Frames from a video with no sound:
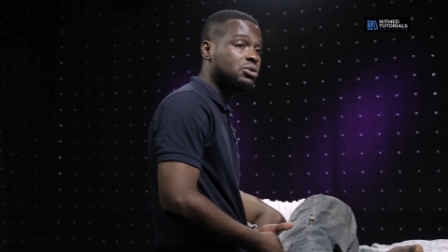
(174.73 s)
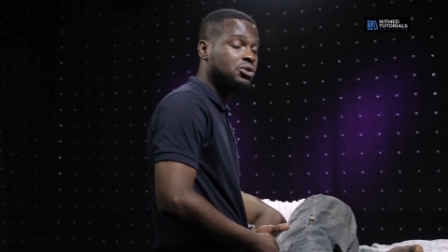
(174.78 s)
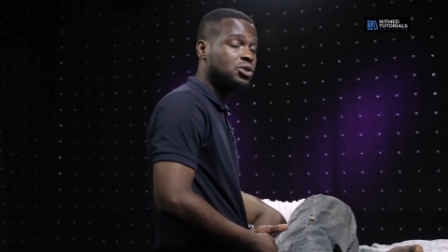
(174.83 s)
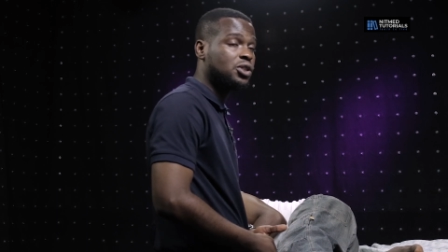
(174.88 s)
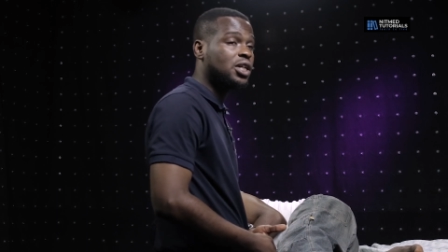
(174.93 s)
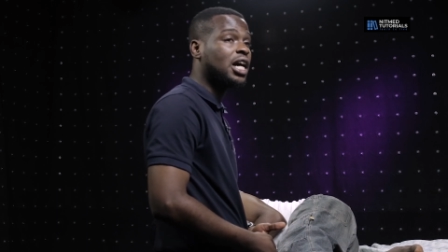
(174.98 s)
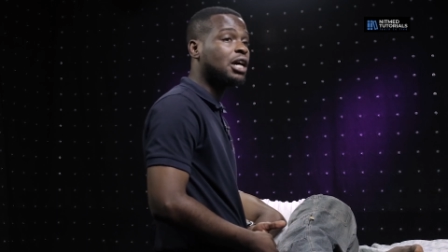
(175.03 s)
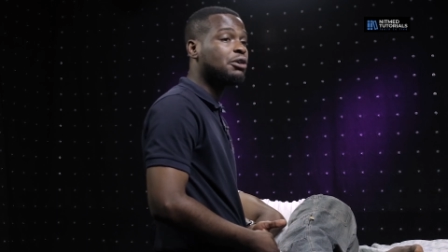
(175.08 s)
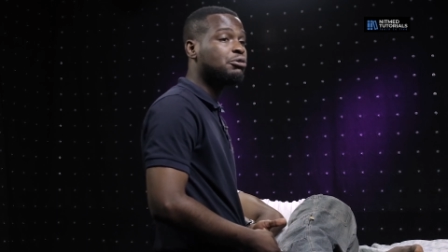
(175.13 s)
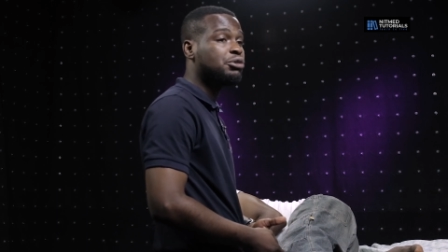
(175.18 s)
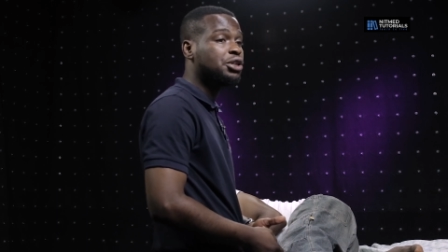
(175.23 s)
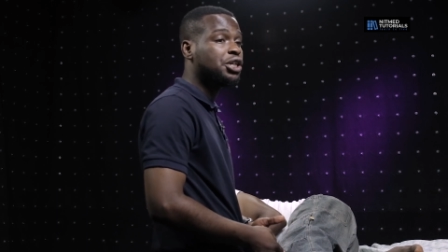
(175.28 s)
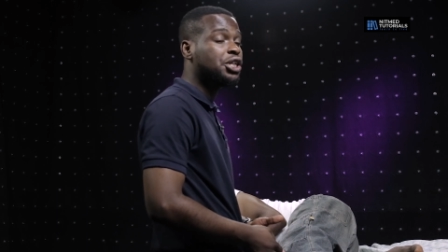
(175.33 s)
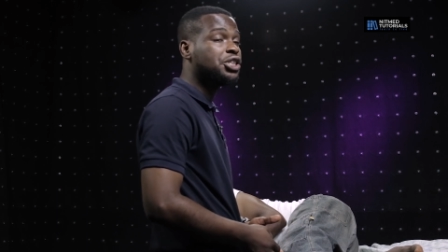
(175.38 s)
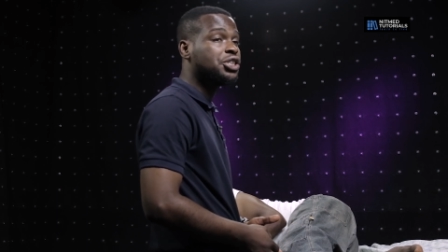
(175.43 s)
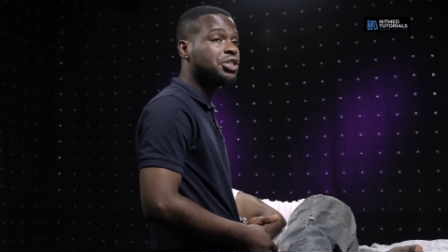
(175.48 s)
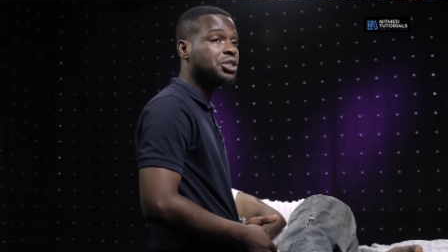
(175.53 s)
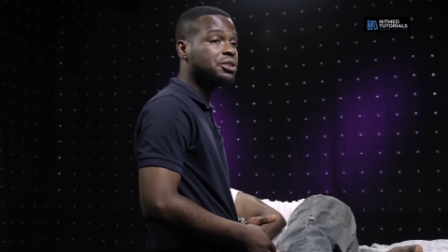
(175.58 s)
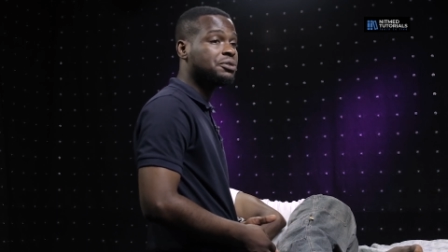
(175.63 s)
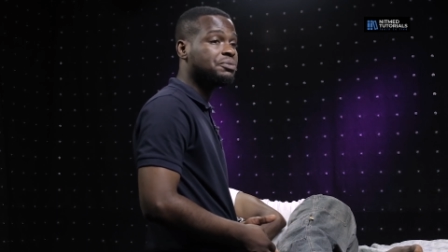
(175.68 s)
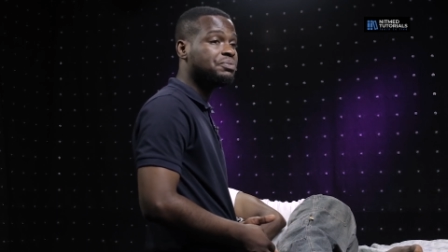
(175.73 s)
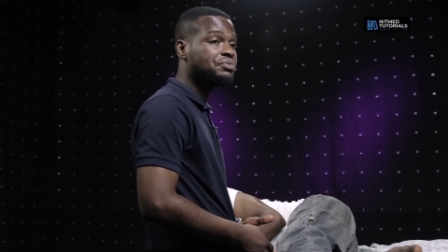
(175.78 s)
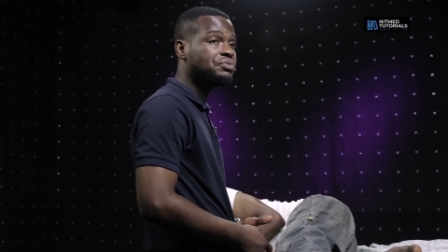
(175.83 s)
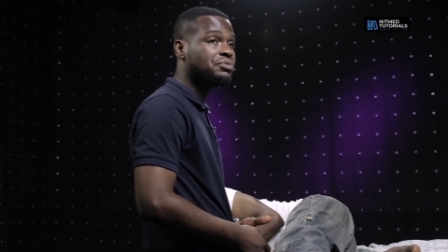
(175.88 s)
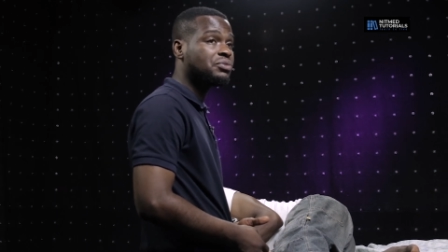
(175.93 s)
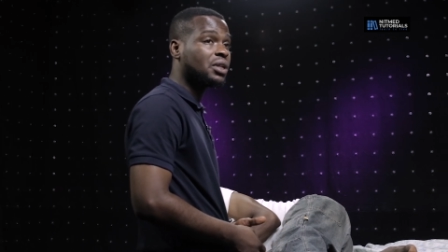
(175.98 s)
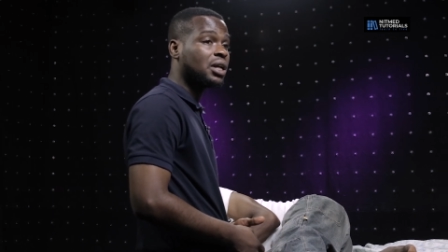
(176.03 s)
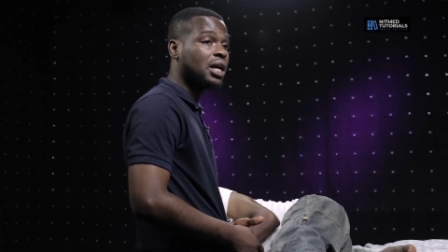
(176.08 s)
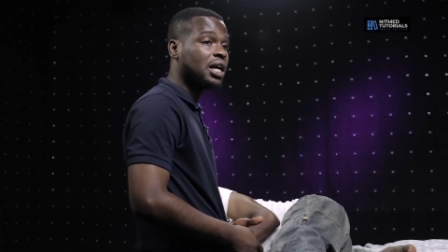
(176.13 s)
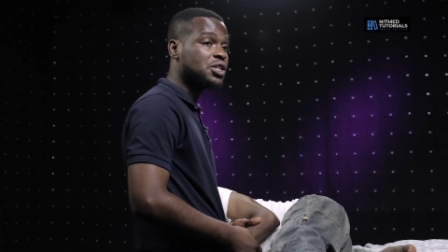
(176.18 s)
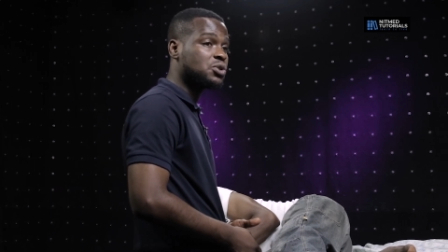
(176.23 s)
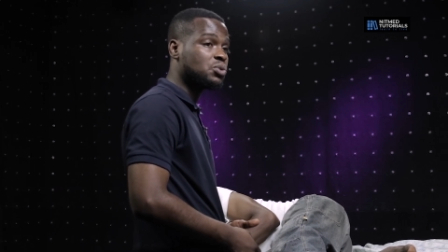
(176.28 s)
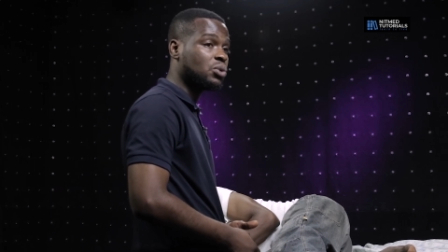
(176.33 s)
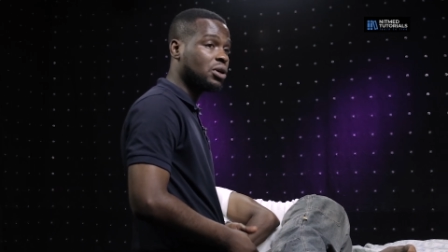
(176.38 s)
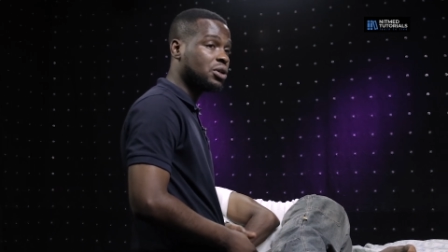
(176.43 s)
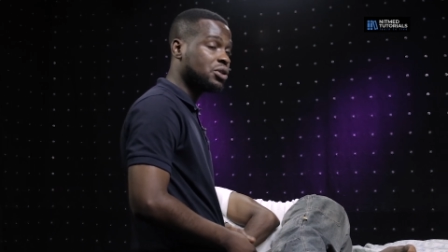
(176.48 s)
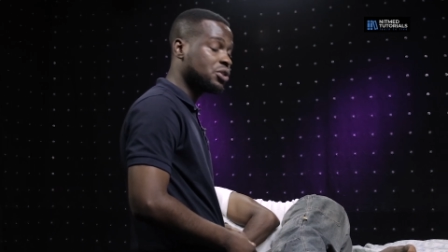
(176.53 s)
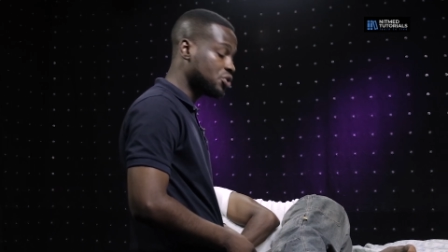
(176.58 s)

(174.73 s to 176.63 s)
to that region as well.